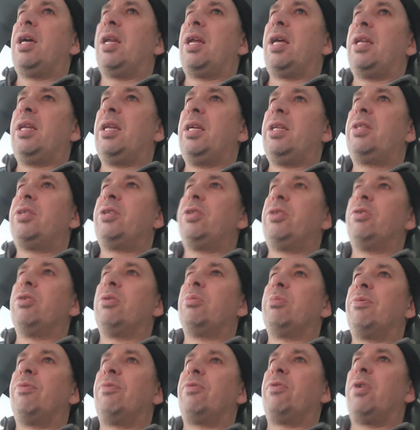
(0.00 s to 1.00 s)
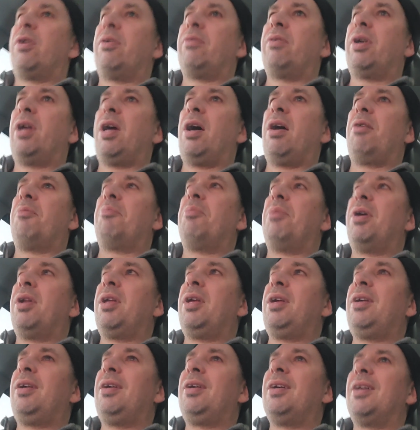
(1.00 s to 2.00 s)
And I need to do it before I run out of
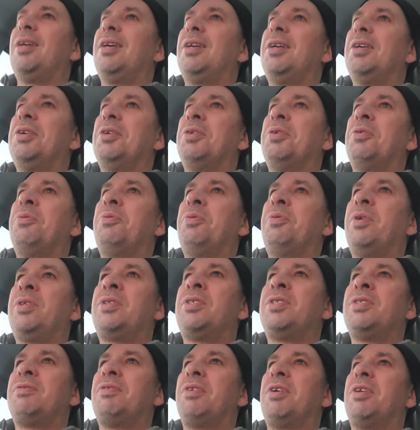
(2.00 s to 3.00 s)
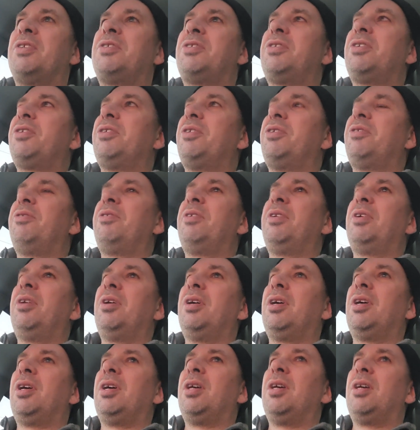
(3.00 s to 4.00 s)
money, which is very soon.